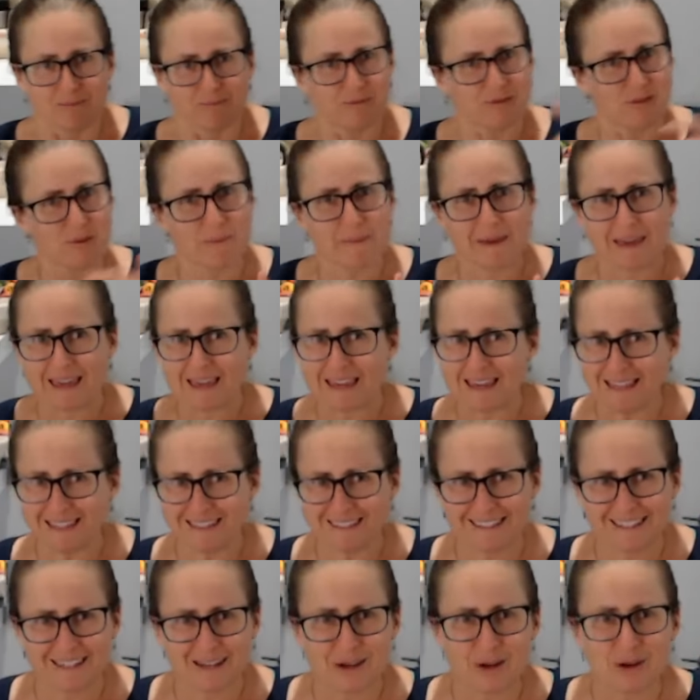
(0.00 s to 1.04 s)
For me,
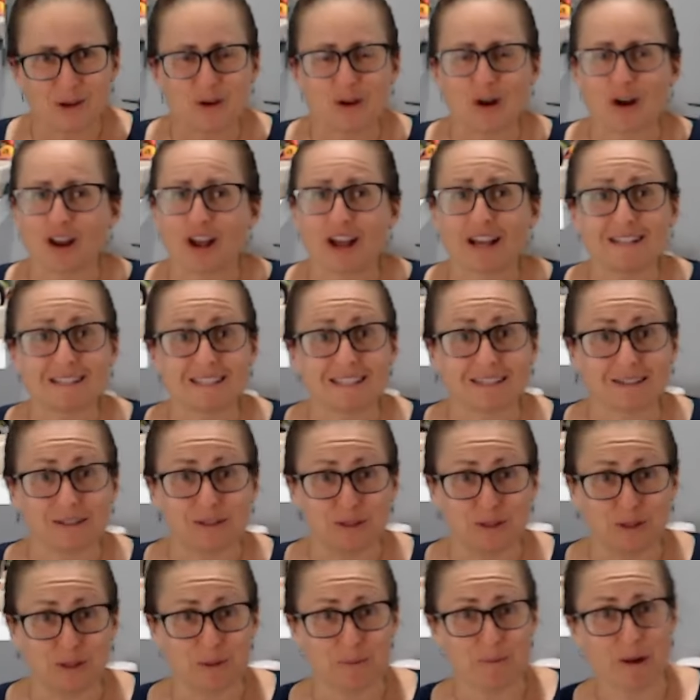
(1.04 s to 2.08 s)
not
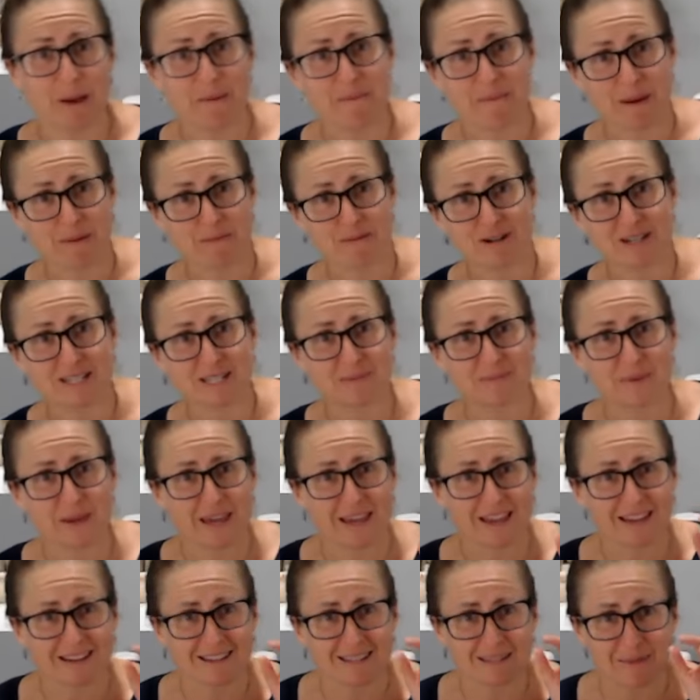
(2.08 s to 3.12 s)
ideal. My memory
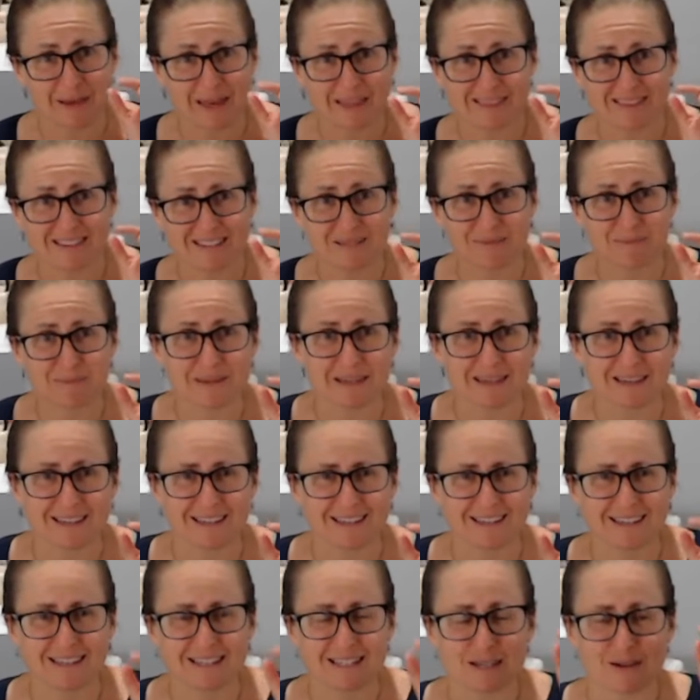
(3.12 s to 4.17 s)
span is about this
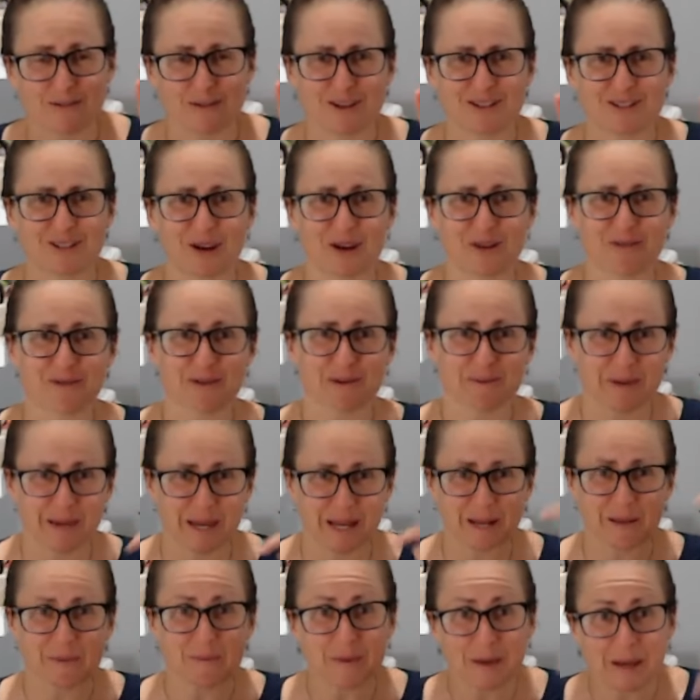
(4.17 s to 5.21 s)
big. So if I don't
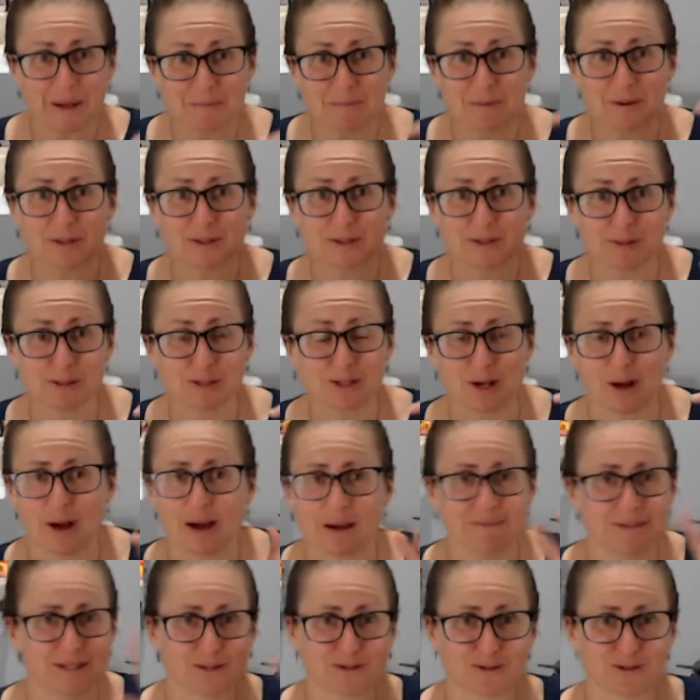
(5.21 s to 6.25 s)
repeat it back multiple
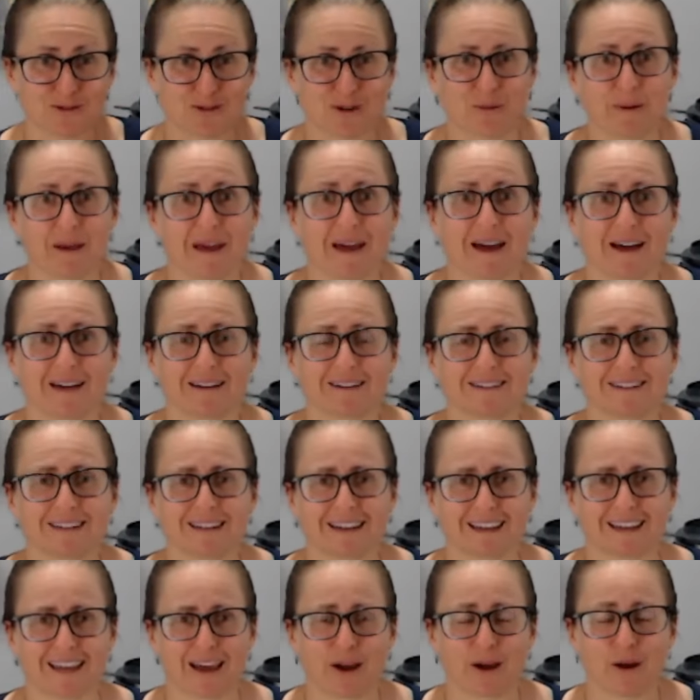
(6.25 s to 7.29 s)
times, it'll drop out.
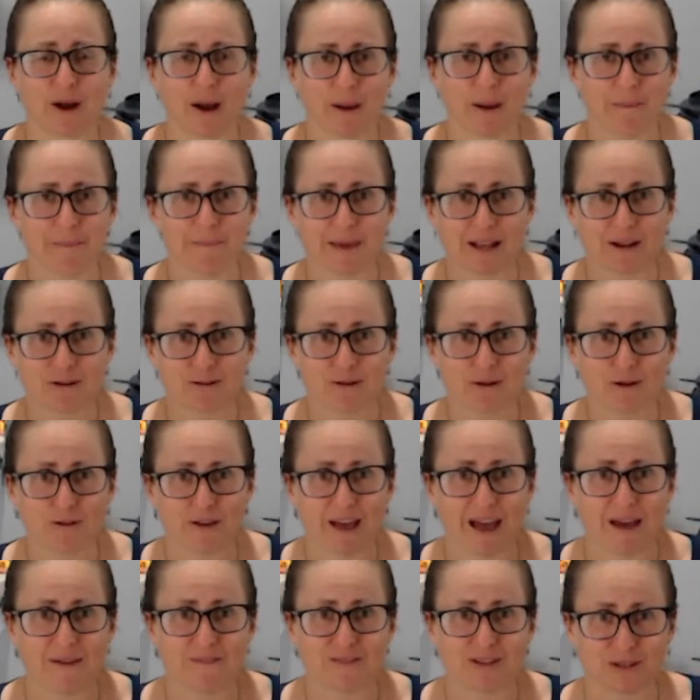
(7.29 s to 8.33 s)
Okay, I'm better off
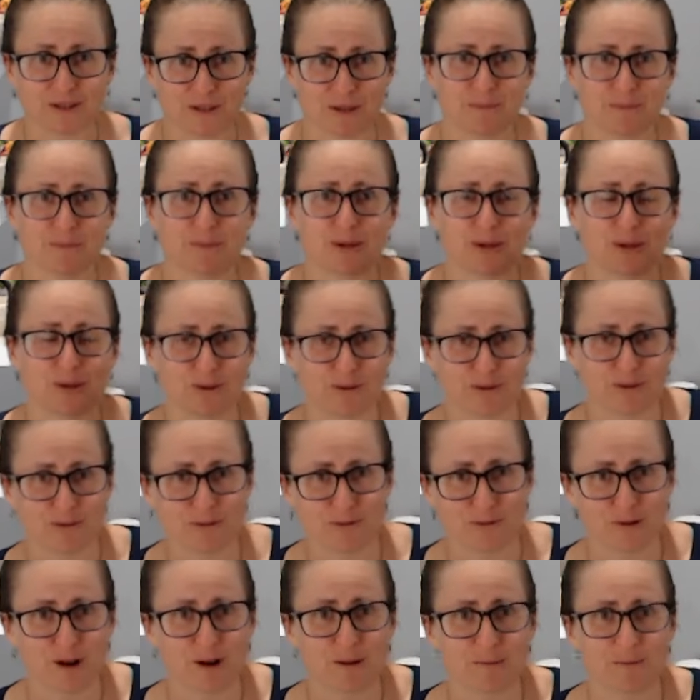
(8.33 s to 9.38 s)
having a computer in
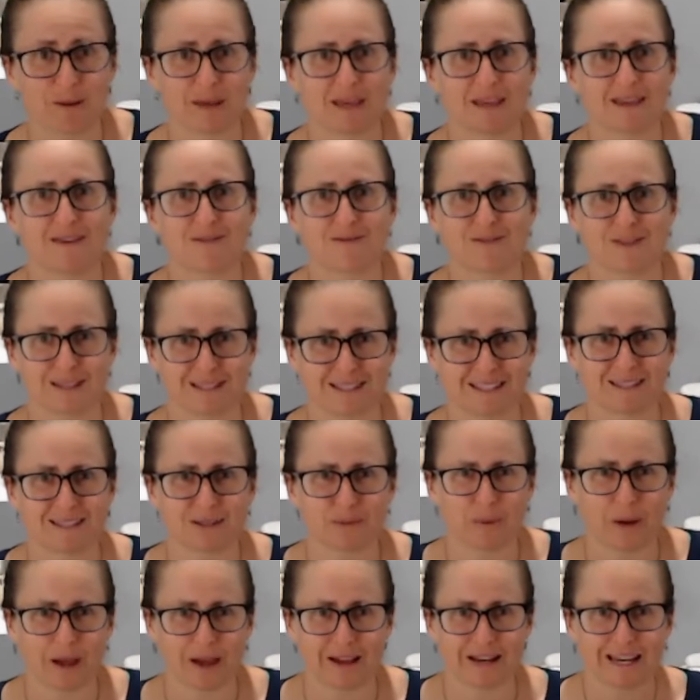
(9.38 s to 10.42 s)
front of me if this is the
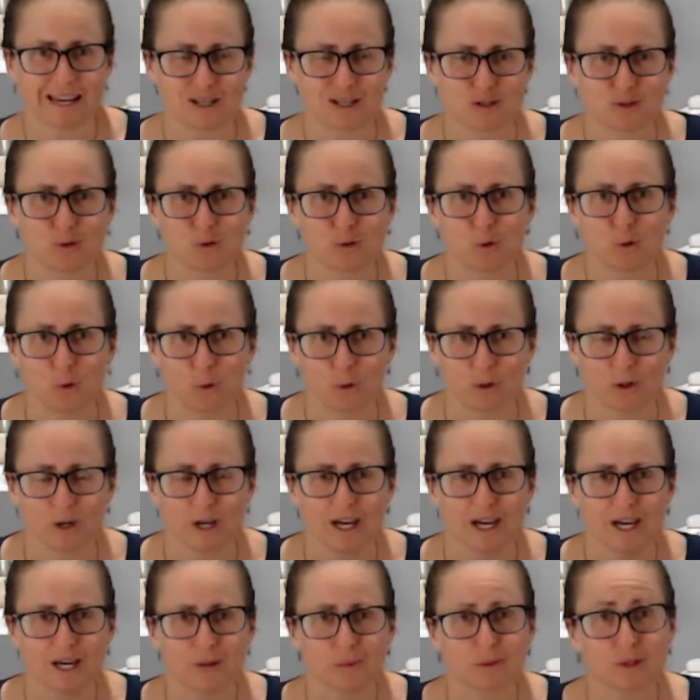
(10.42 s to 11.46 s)
way I need to cook,
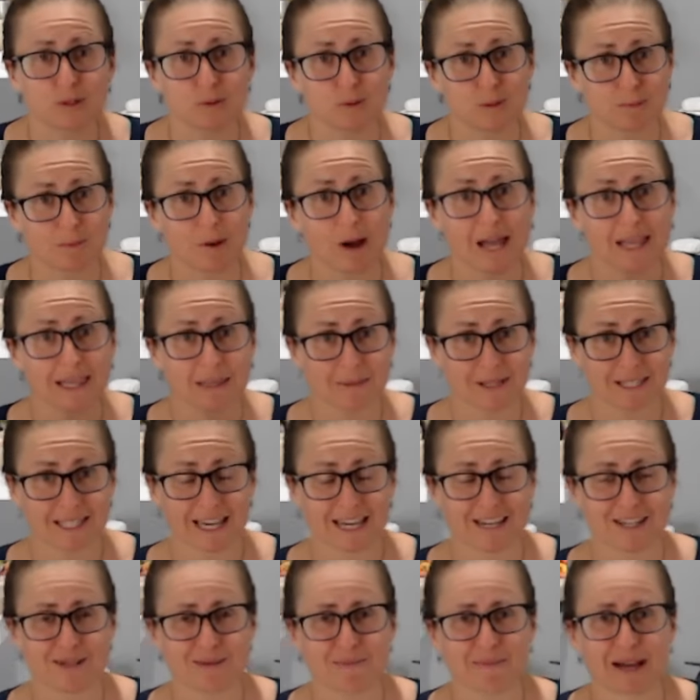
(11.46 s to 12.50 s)
which was my
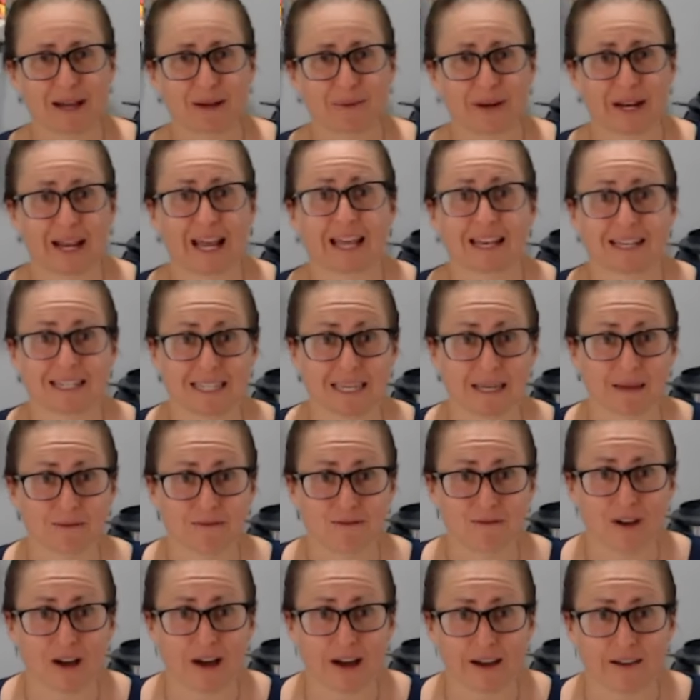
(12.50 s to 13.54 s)
limitation back when I had a TM5.
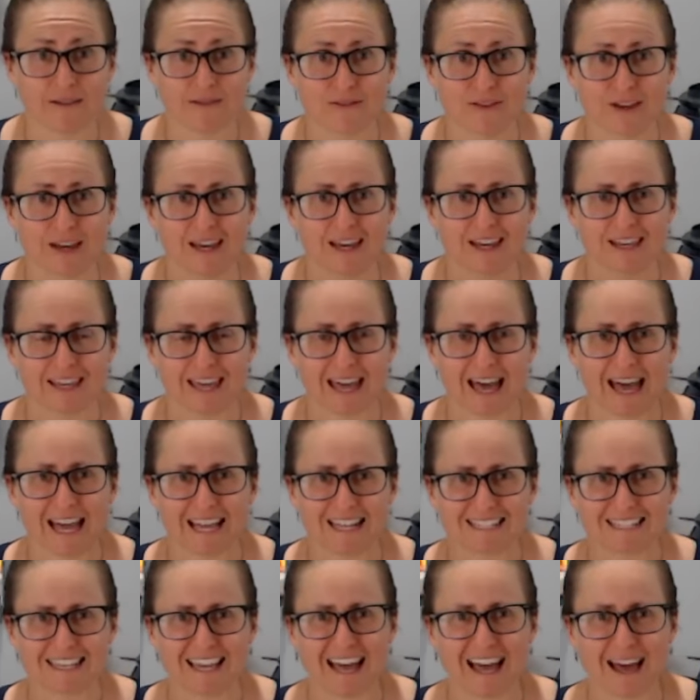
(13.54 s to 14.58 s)
You
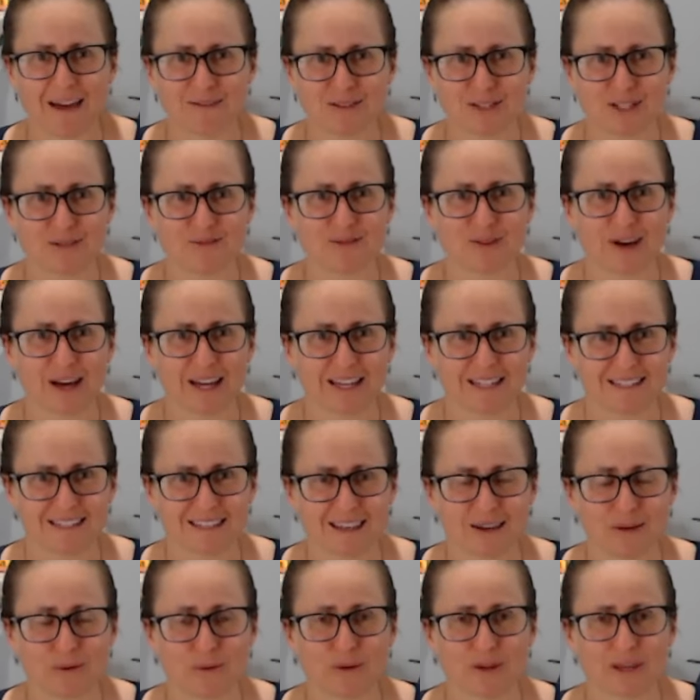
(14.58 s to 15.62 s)
had to have a device
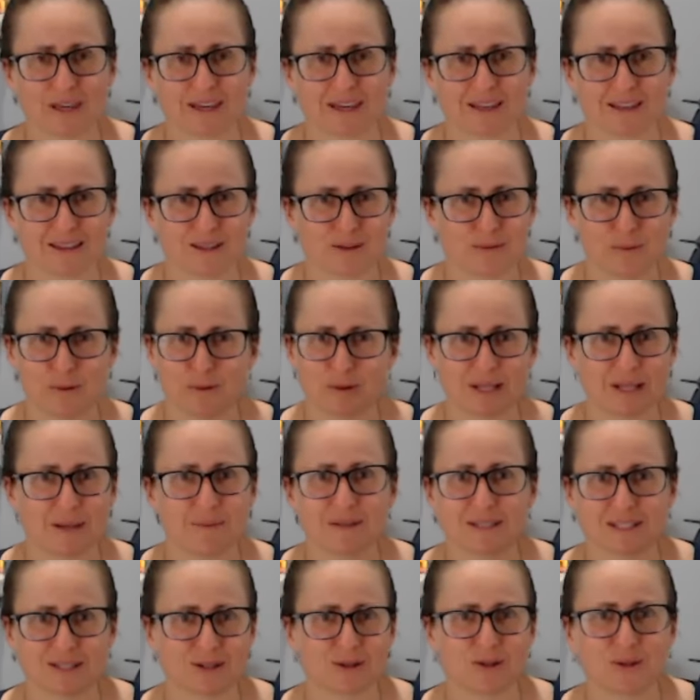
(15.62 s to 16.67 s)
there or you were
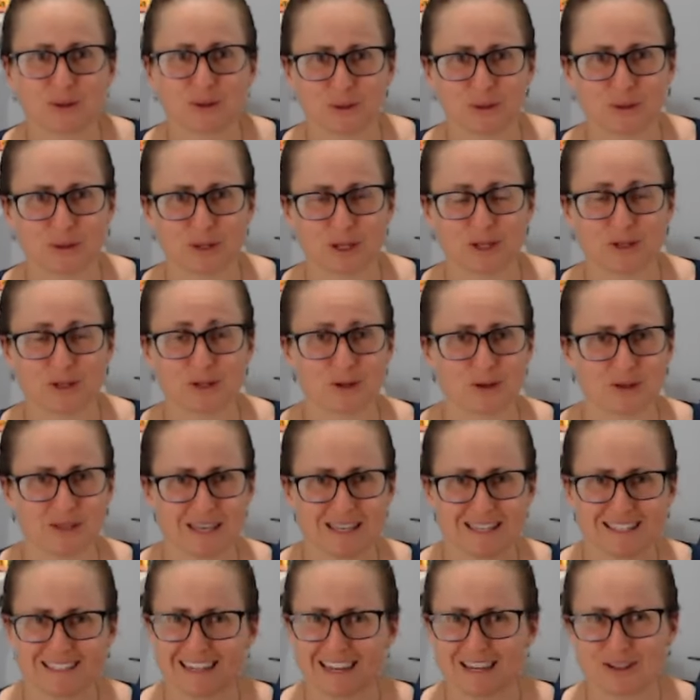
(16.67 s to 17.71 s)
limited on your cookie do.
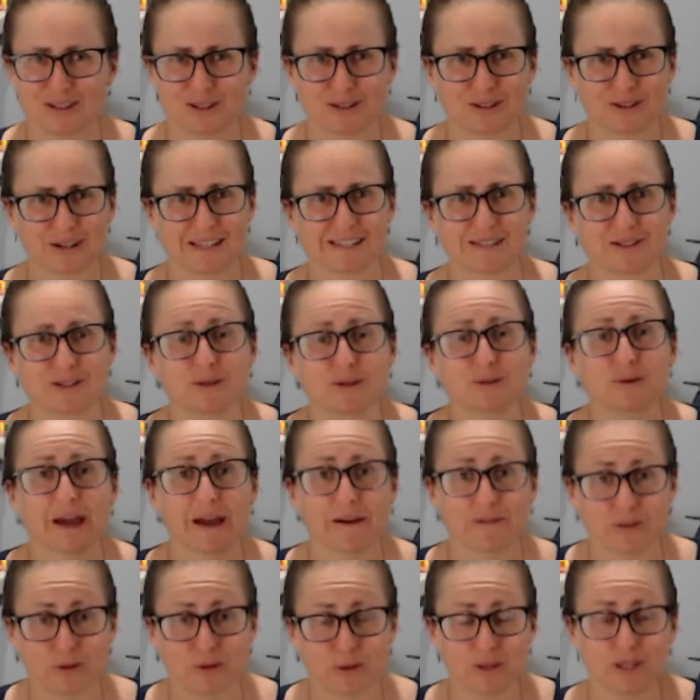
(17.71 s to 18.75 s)
These days you guys do
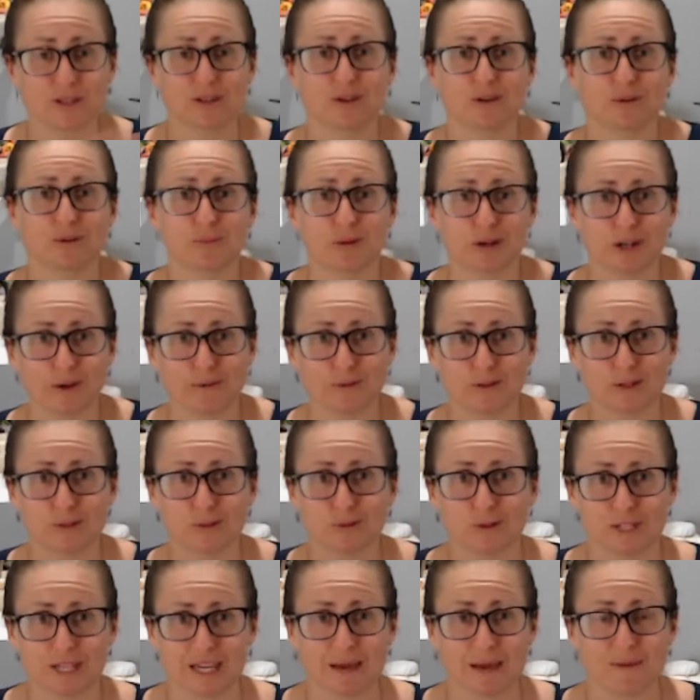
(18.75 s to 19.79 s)
have cookie do to bring over to a
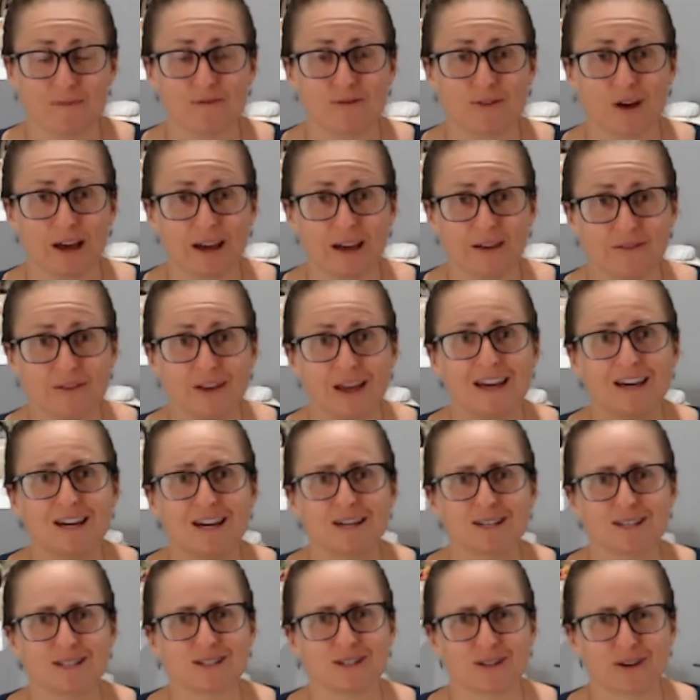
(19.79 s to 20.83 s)
TM5,
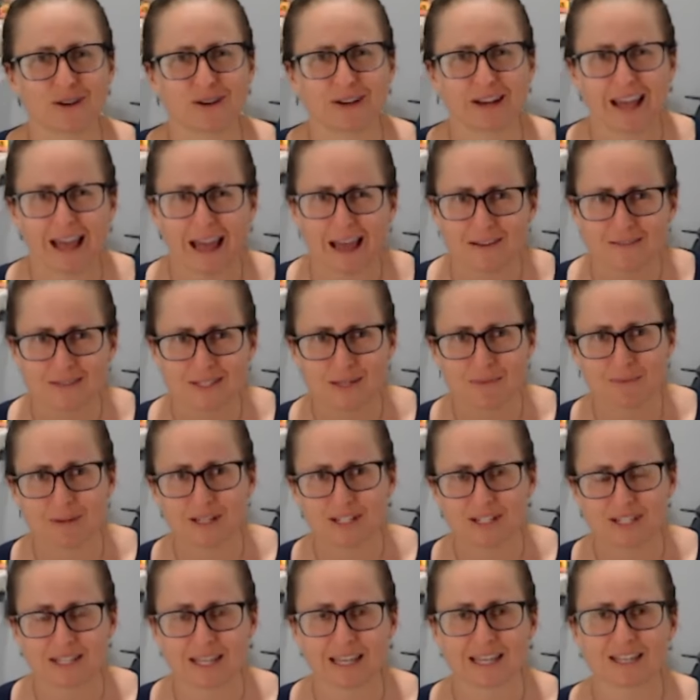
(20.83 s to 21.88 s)
so you don't have so much
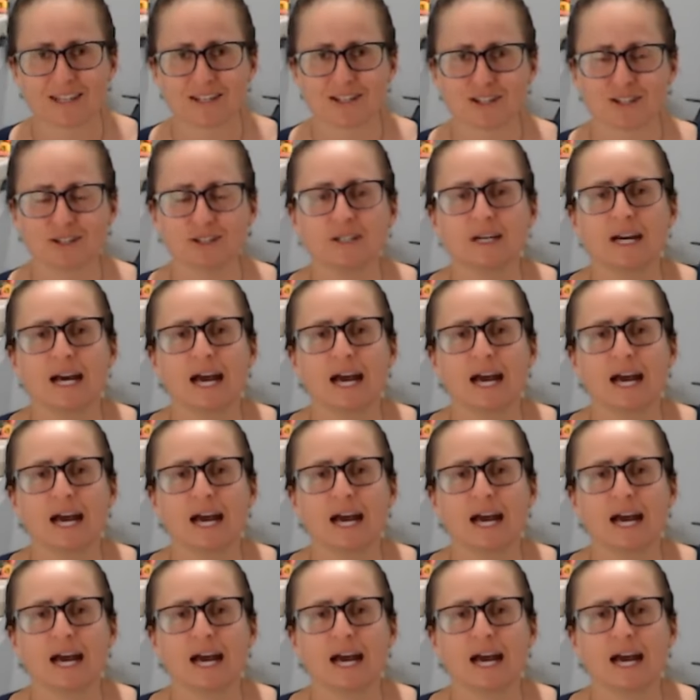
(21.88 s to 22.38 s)
of that issue.